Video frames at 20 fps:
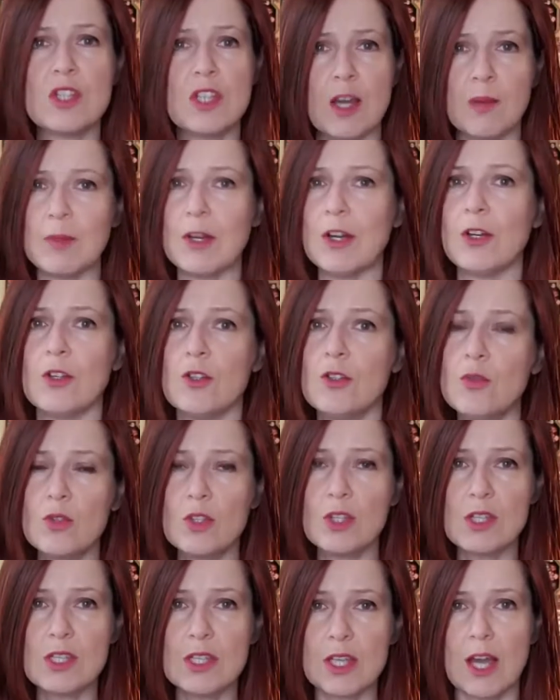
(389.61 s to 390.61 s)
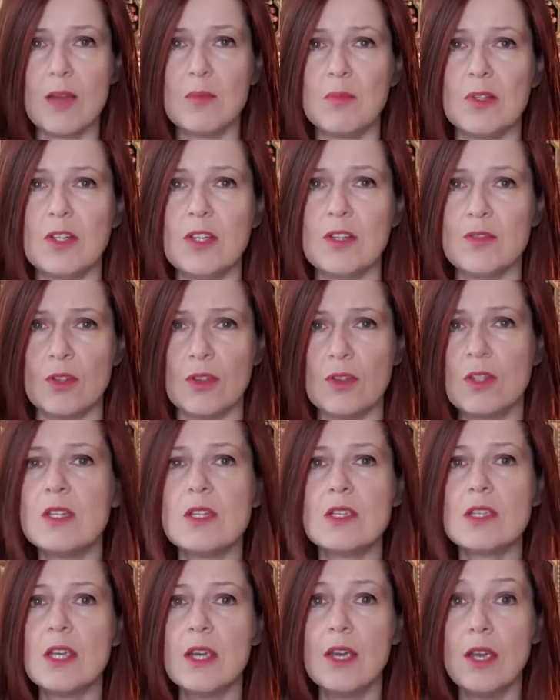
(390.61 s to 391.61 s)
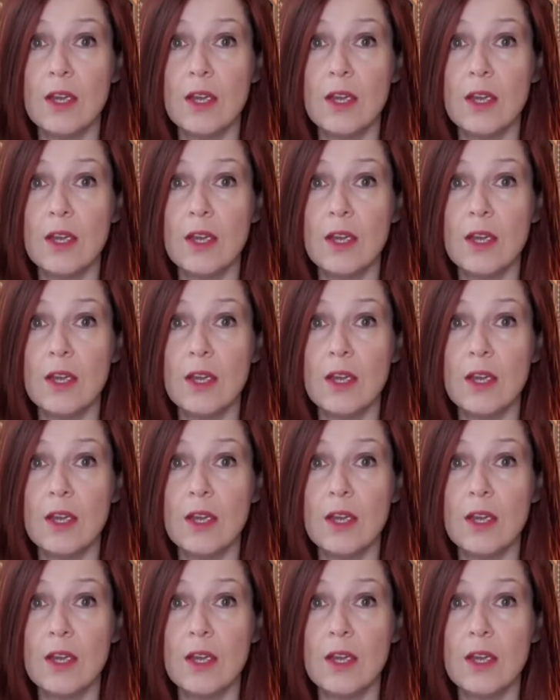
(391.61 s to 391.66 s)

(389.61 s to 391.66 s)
I'm going to do this. I believe in this.